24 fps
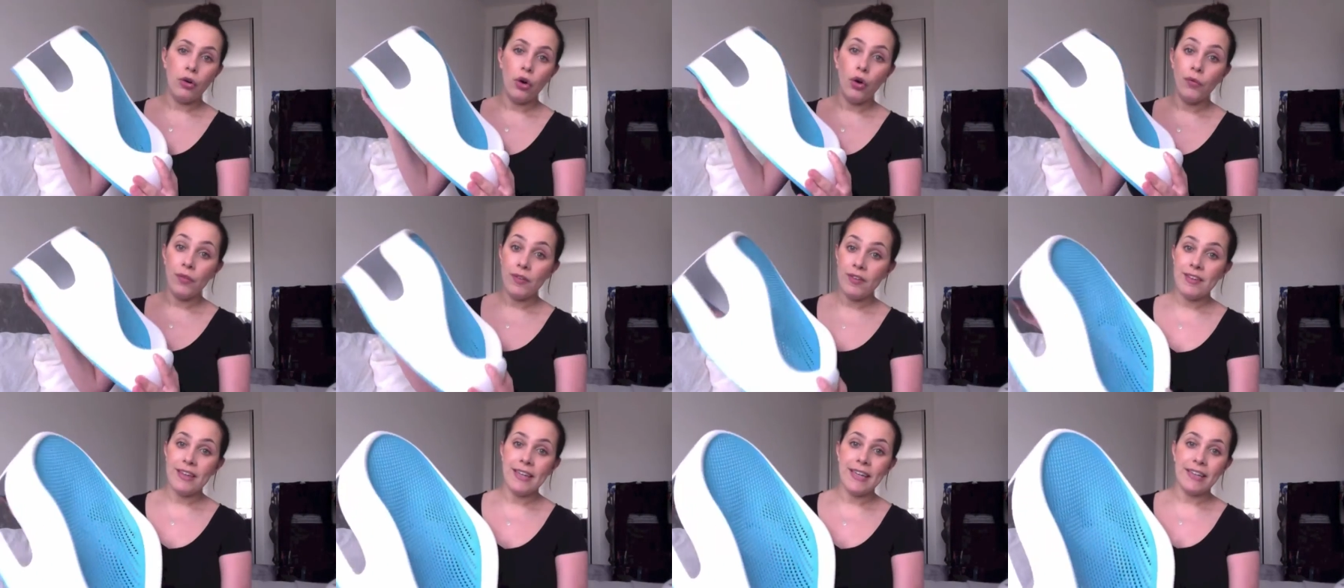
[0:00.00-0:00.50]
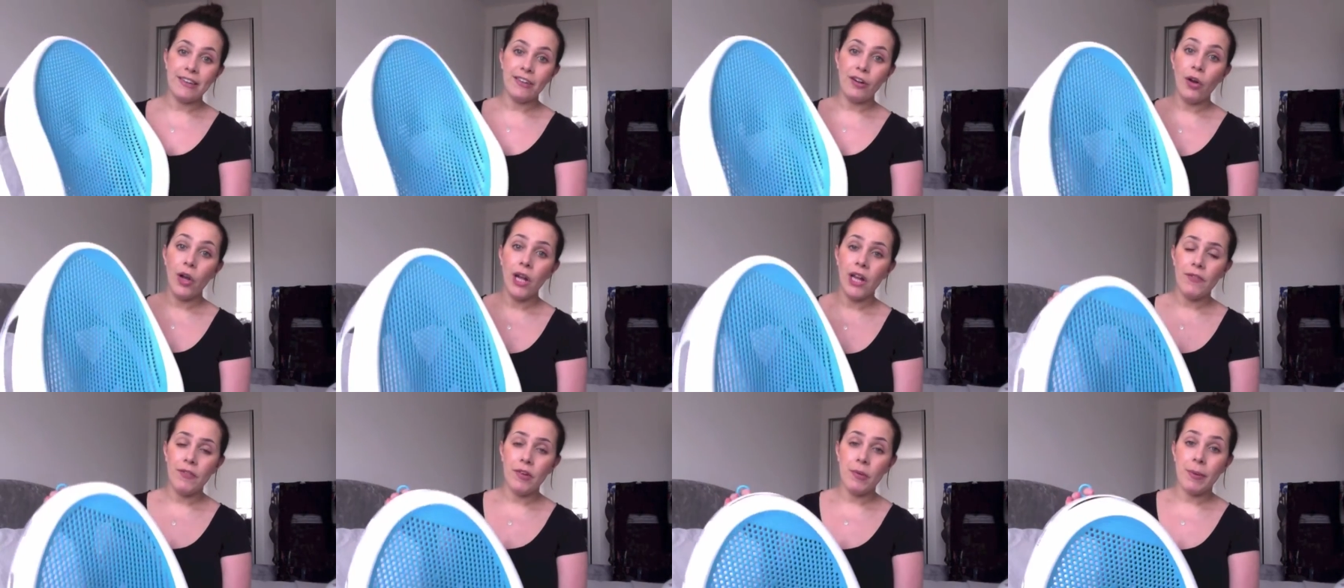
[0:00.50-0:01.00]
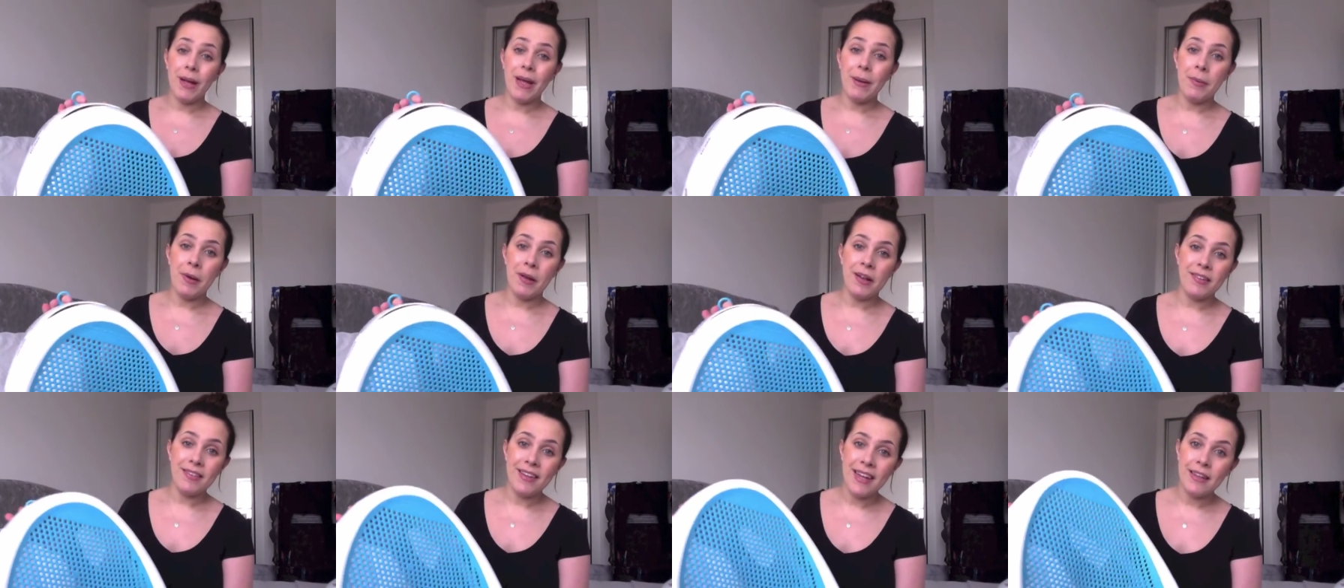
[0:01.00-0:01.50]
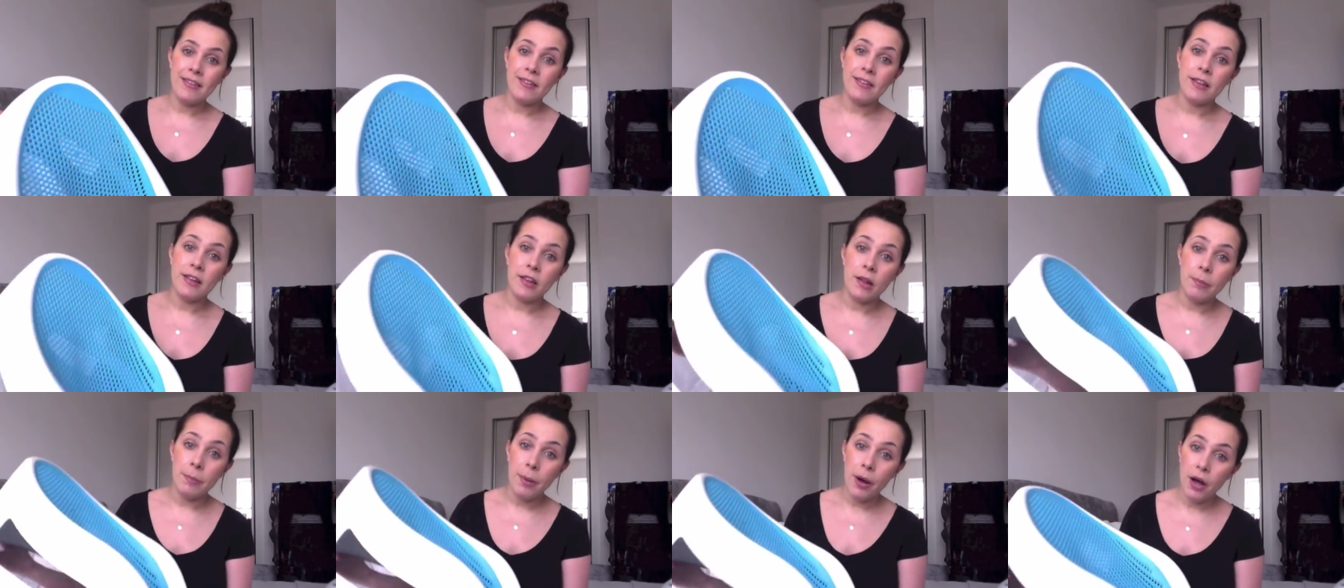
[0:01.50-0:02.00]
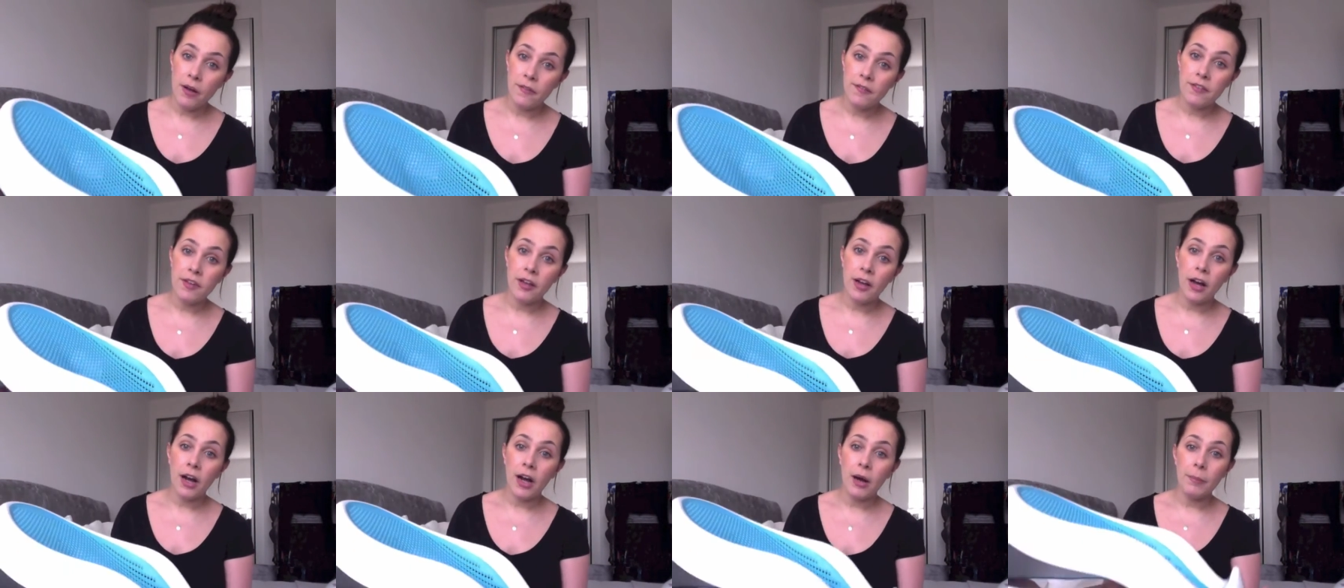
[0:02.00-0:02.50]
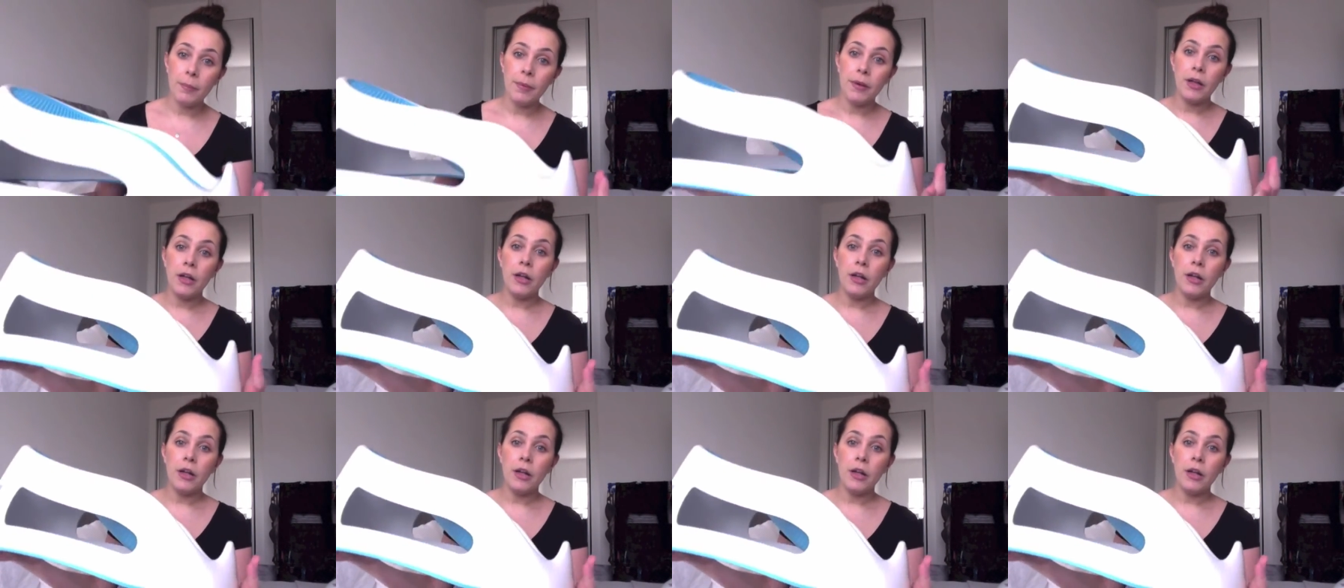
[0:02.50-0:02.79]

Obviously, don't leave your baby unattended in the bathtub.